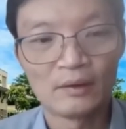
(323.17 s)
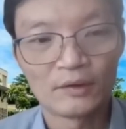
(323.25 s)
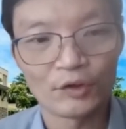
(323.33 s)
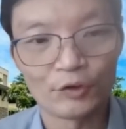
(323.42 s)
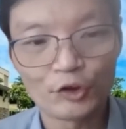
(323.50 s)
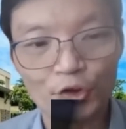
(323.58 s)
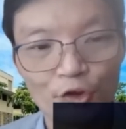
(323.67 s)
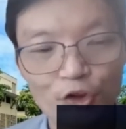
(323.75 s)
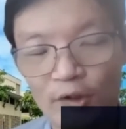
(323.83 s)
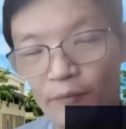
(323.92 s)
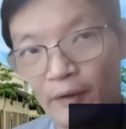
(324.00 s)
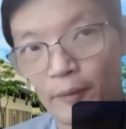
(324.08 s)
So usually
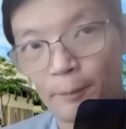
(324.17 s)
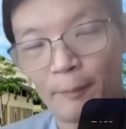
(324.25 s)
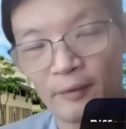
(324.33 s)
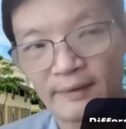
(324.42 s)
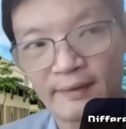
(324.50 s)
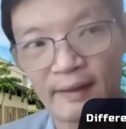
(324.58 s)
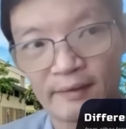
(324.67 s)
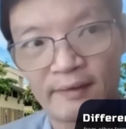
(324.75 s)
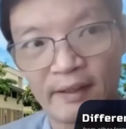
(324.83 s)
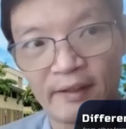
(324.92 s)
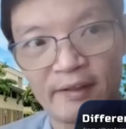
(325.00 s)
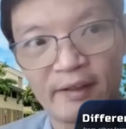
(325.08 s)
when people start
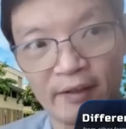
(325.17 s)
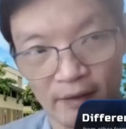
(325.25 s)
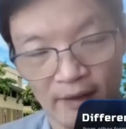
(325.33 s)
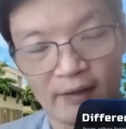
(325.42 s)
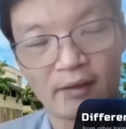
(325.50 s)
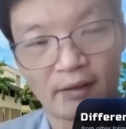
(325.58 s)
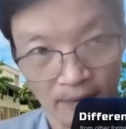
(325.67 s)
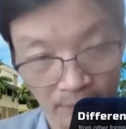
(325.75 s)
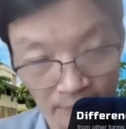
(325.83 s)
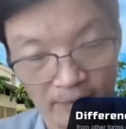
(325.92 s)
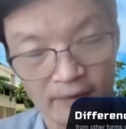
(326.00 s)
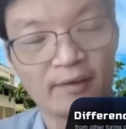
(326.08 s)
thinking,
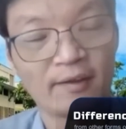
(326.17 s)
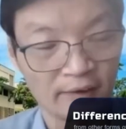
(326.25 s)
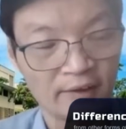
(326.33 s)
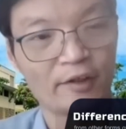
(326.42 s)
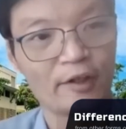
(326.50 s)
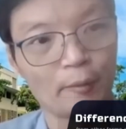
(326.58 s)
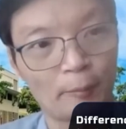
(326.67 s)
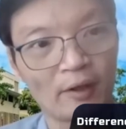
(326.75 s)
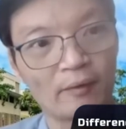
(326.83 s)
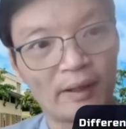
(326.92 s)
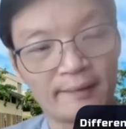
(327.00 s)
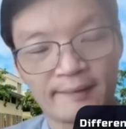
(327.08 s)
hearing
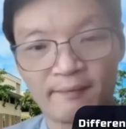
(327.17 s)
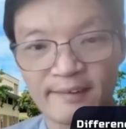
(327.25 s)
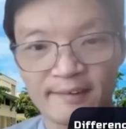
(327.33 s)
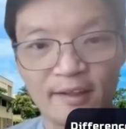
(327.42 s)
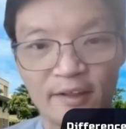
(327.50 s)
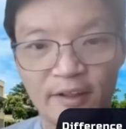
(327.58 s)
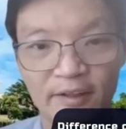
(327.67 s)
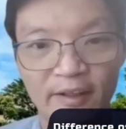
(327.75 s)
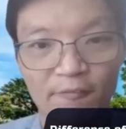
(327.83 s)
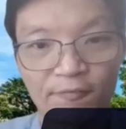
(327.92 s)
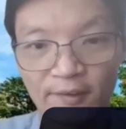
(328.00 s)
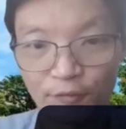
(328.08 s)
about seamless learning,
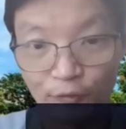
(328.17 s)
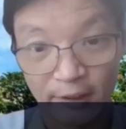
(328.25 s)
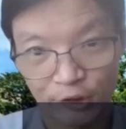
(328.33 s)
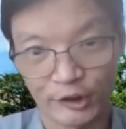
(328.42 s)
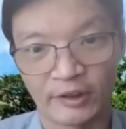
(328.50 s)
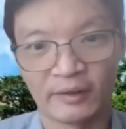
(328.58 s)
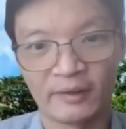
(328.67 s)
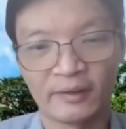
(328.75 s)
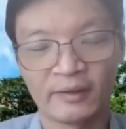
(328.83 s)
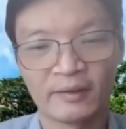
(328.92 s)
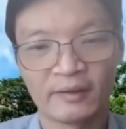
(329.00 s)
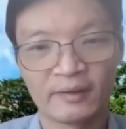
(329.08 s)
their first reaction
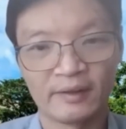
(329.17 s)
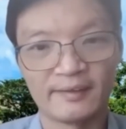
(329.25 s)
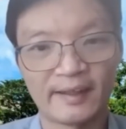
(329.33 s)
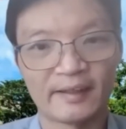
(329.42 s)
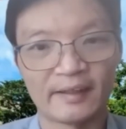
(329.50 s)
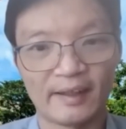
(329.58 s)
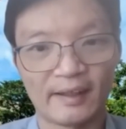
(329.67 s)
is that,